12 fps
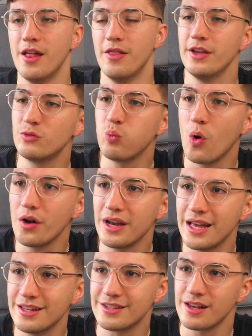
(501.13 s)
This one
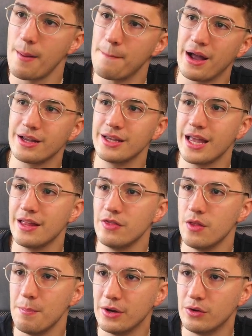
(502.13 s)
is slap bang in
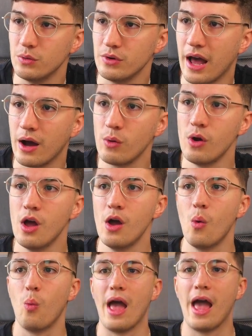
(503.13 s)
the middle now,
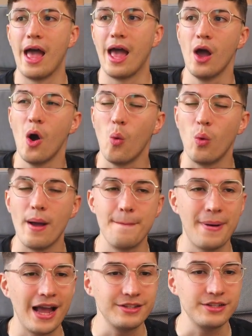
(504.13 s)
where we're
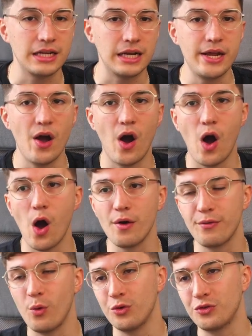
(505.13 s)
basically
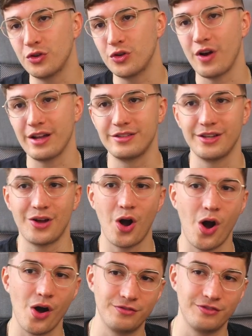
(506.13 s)
half autocratic,
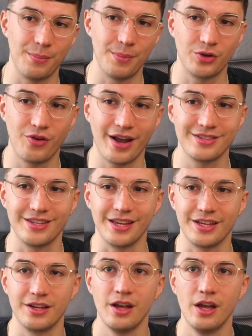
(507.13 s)
half
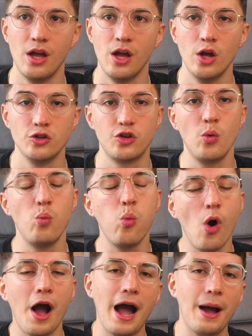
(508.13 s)
democratic. So
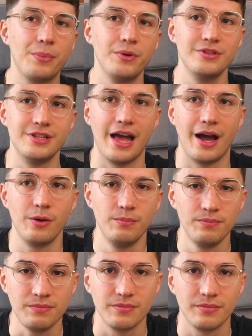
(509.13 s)
what happens now
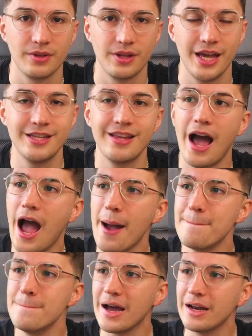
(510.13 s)
is that our
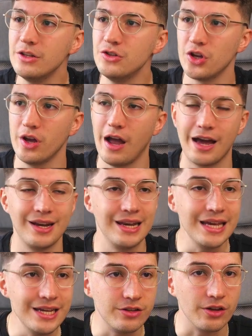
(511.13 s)
manager, our
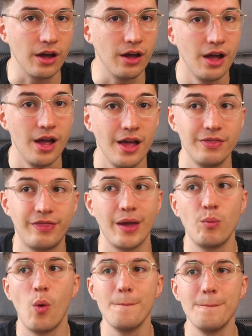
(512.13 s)
leader, they
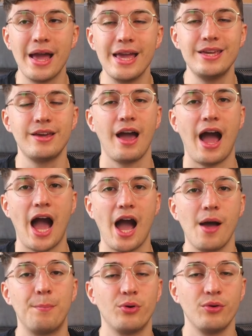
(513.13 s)
will make a
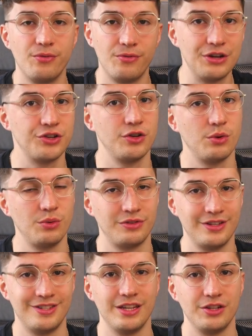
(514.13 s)
provisional
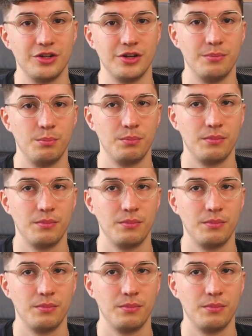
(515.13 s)
decision.